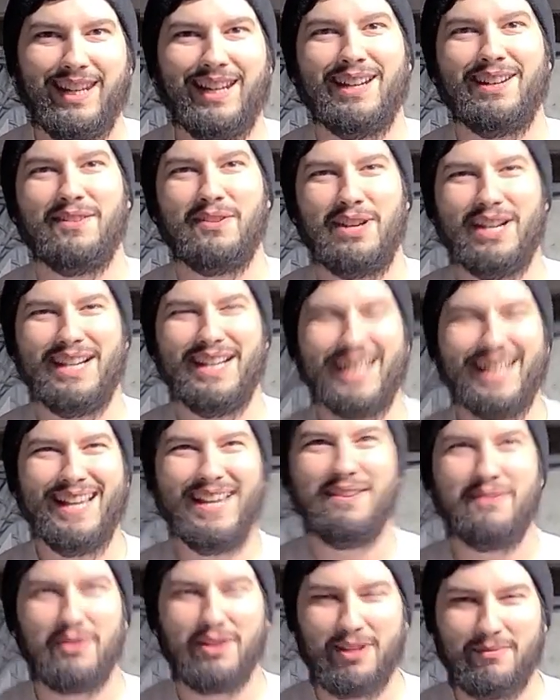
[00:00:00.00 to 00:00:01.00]
Yeah, right.
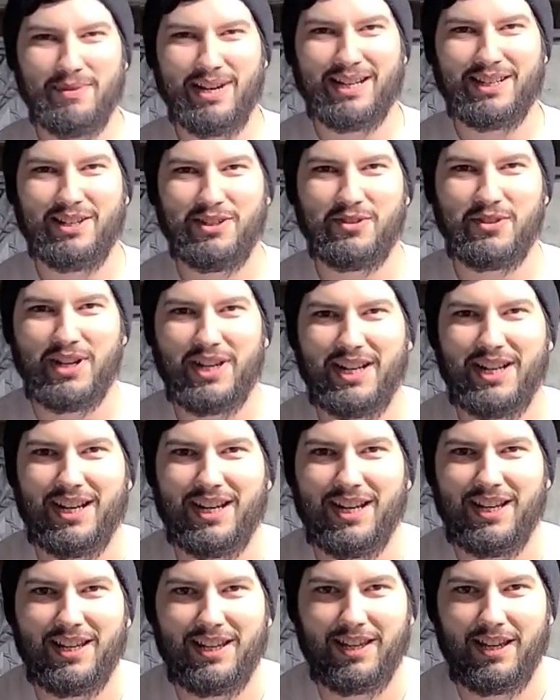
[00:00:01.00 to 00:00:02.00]
We'll get back to
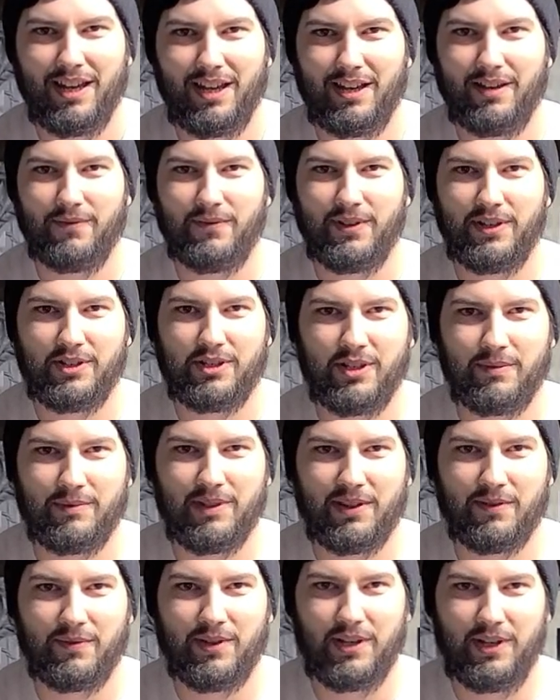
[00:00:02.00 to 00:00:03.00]
Dre, finish up
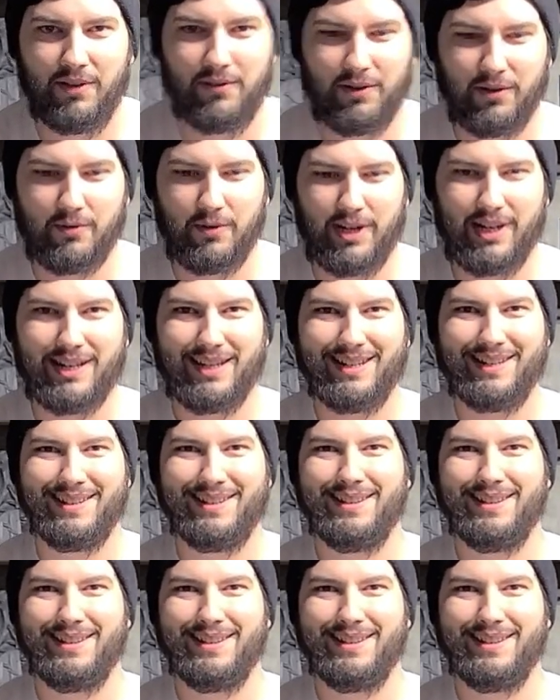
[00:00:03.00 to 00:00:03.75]
this video real quick.